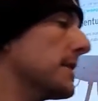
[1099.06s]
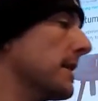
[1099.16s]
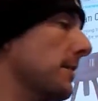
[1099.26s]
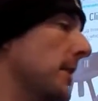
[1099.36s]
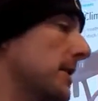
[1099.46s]
Just
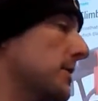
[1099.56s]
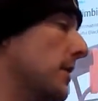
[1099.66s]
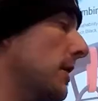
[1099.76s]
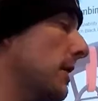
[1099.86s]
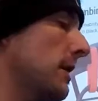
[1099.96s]
like the
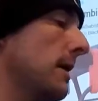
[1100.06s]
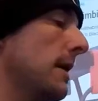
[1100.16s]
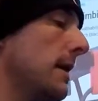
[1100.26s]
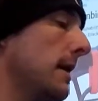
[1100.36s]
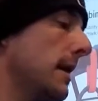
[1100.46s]
picture,
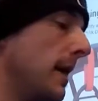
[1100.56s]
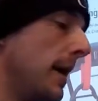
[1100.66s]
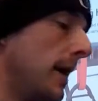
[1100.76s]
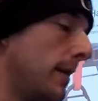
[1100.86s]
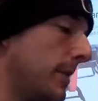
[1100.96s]

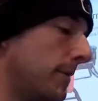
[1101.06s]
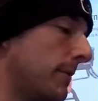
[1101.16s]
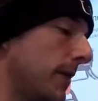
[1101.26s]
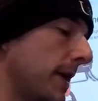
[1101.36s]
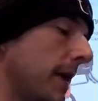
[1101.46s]

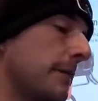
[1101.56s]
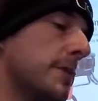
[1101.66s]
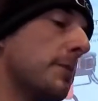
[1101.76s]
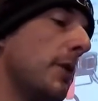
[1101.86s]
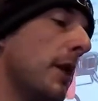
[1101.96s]
very
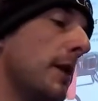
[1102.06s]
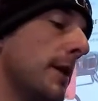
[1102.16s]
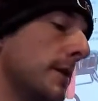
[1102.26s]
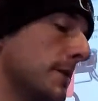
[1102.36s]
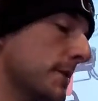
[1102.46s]
comfortable
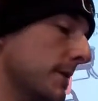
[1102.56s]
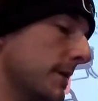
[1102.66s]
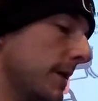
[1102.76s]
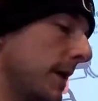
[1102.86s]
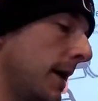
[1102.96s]

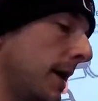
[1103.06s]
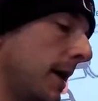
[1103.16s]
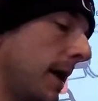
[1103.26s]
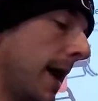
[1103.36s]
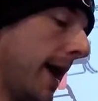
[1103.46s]
harness.
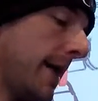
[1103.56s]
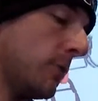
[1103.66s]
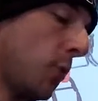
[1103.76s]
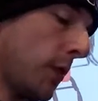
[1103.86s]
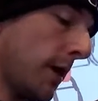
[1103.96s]
I
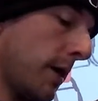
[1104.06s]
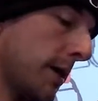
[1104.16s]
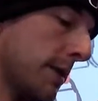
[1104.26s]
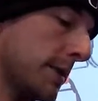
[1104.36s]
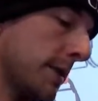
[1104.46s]
hadn't worn a
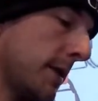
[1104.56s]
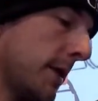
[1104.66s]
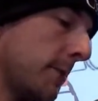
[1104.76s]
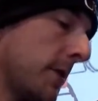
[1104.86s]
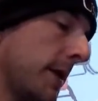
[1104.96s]
harness
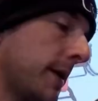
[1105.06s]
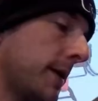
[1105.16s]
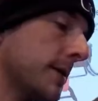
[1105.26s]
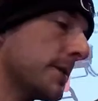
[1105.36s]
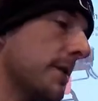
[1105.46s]
in a number of
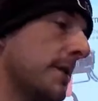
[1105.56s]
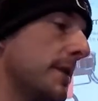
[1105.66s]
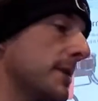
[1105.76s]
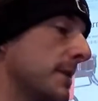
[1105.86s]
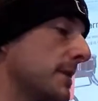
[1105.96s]
years.
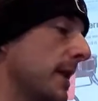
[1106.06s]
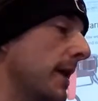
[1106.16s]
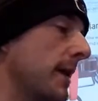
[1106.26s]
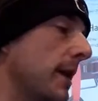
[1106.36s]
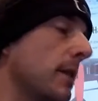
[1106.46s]
This is
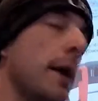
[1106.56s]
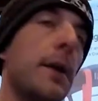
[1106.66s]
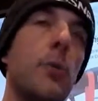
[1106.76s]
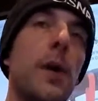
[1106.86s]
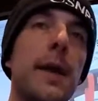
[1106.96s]
a
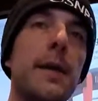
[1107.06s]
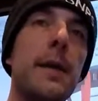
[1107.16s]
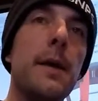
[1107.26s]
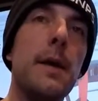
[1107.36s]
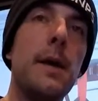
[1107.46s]
lighter
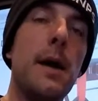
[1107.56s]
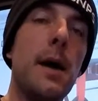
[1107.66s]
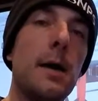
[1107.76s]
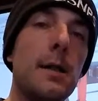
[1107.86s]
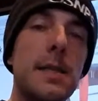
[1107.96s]
weight,
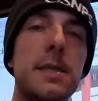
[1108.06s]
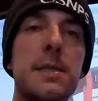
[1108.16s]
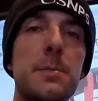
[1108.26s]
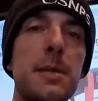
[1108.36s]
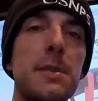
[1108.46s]

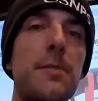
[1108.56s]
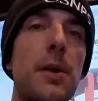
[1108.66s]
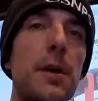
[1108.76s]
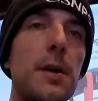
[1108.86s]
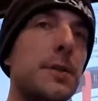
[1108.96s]
less
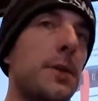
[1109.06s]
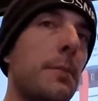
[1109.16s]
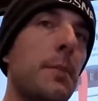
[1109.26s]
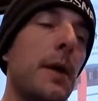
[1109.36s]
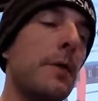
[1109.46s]
expensive harness.
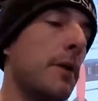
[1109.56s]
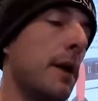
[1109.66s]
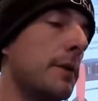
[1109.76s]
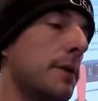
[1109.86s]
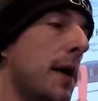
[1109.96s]
You can pay
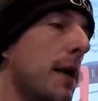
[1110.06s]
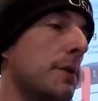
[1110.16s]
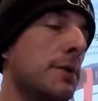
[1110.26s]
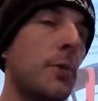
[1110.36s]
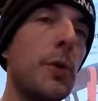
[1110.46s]
over
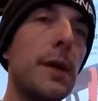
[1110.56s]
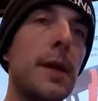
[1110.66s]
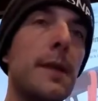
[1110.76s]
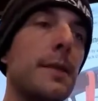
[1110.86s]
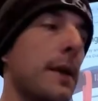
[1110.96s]
$100 for
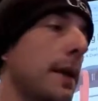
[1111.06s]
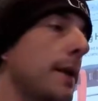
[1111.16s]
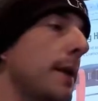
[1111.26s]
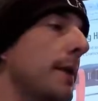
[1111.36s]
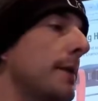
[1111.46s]
one. I didn't think
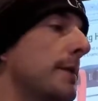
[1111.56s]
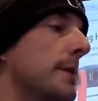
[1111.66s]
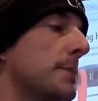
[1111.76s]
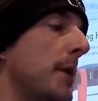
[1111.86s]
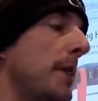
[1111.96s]
I
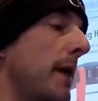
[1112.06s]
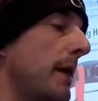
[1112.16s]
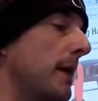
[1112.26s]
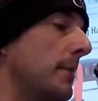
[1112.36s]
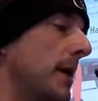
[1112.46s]
needed to spend
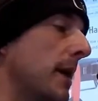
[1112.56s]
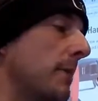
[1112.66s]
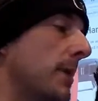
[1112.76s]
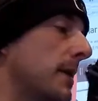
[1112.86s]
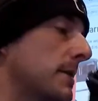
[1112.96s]
that kind of
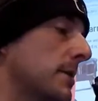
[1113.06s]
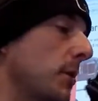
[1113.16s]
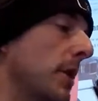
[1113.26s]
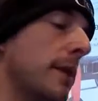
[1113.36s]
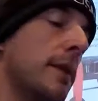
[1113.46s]
money, but
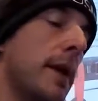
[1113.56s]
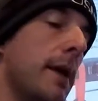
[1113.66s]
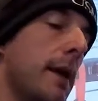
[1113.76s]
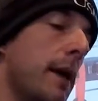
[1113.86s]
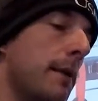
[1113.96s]
still wanted
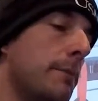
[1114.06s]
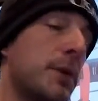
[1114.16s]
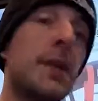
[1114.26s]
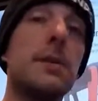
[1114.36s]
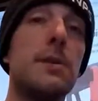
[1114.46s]
the
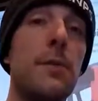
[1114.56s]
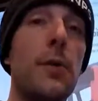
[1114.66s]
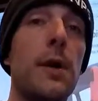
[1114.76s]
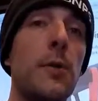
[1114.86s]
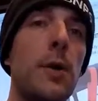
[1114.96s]
protection
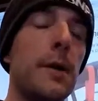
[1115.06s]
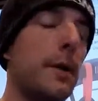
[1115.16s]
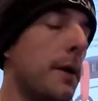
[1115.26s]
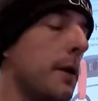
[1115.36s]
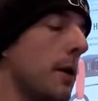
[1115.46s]
of wearing
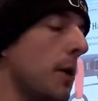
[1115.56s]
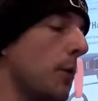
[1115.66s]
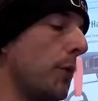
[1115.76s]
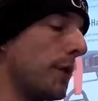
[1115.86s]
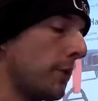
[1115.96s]
one
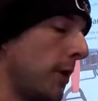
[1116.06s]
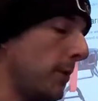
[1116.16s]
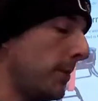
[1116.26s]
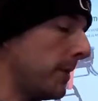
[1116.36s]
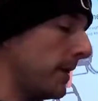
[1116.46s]
with a
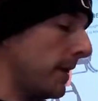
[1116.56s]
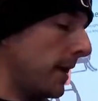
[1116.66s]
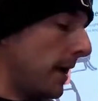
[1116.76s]
rope.